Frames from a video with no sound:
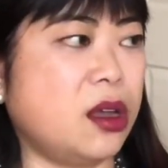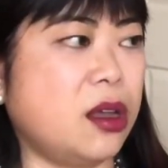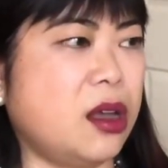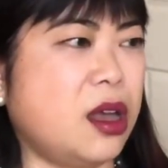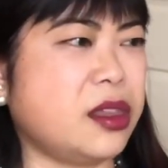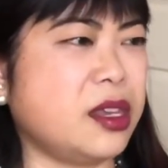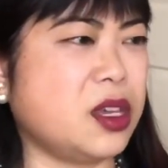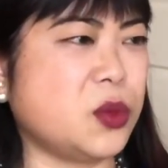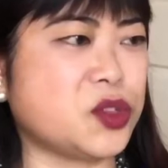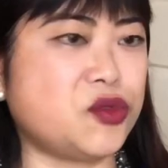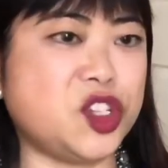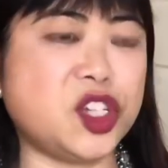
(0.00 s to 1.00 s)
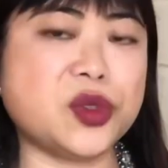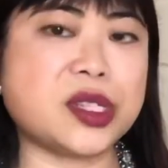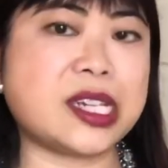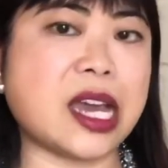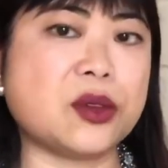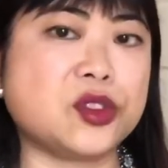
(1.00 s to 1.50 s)
I think it was reduced
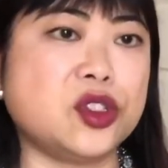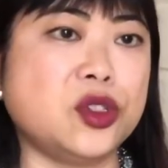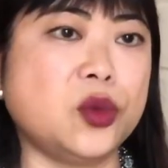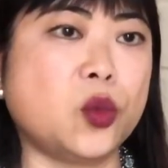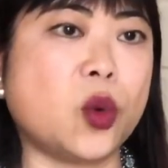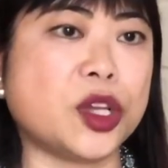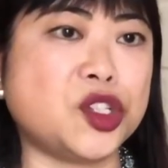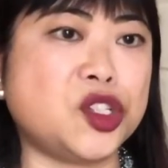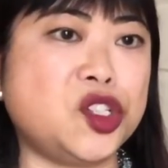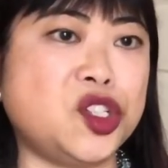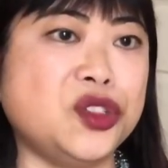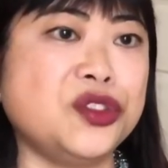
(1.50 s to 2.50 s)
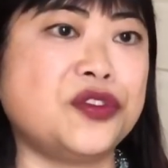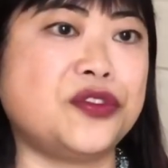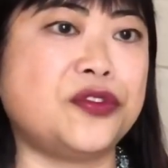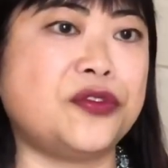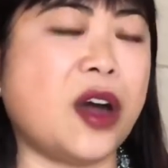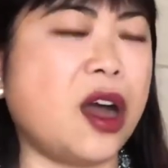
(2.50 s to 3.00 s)
down to
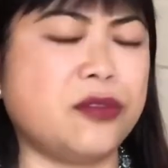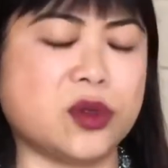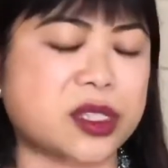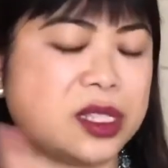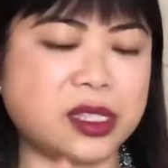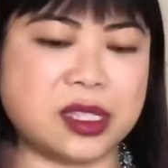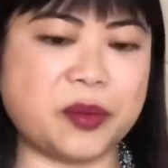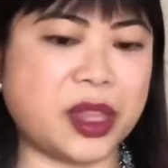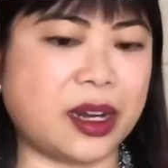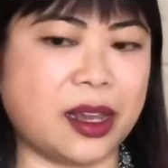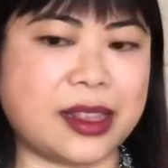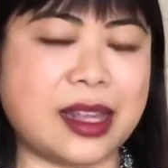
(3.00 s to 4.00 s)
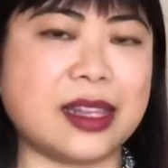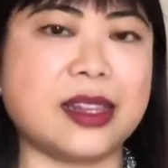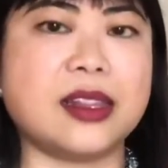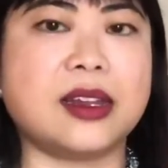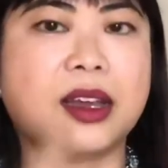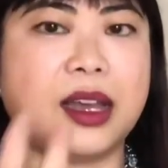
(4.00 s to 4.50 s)
125 or something like that, and
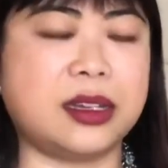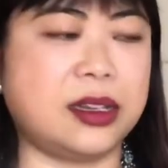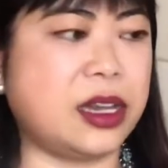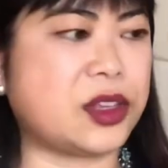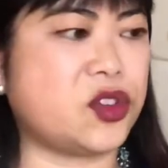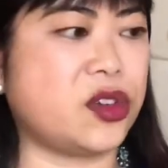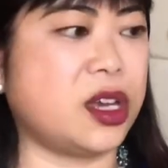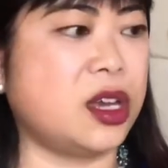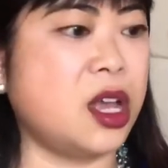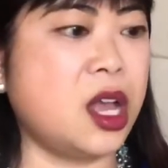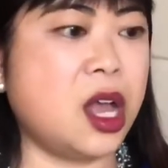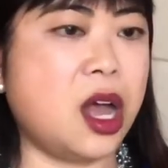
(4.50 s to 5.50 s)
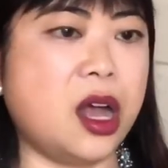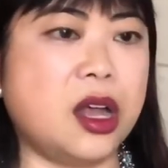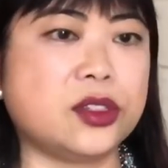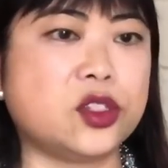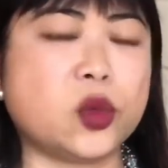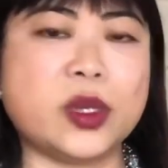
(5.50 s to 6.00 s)
then I had an extra
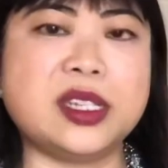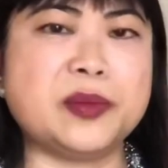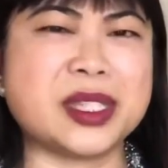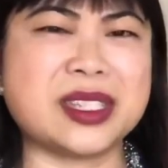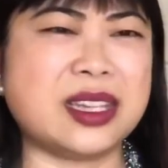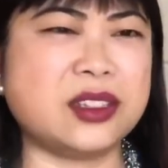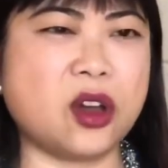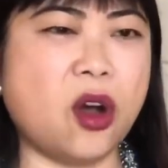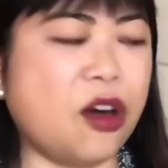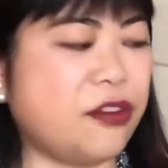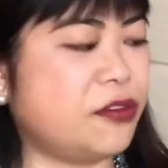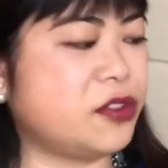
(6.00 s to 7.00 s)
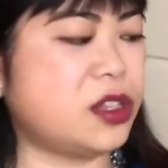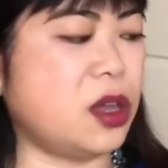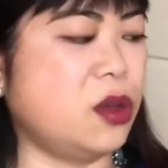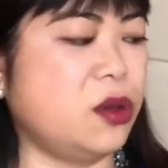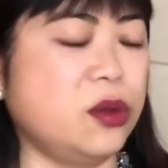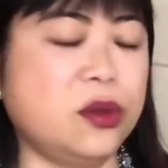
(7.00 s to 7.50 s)
20% off.
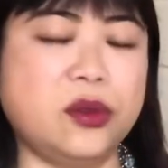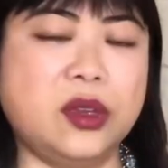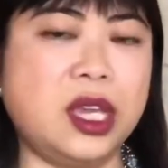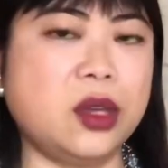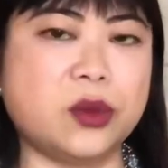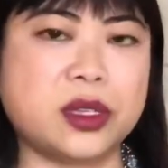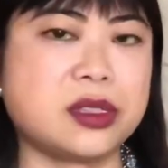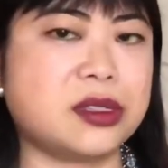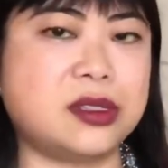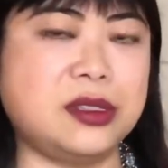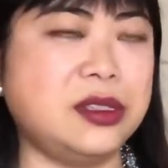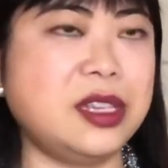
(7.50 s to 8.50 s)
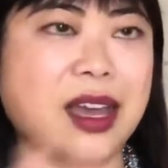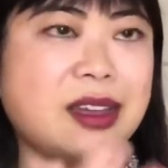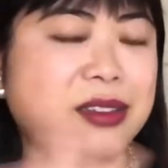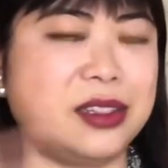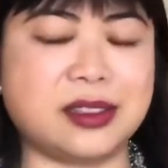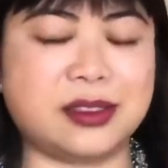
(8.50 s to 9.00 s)
So it was, yeah, just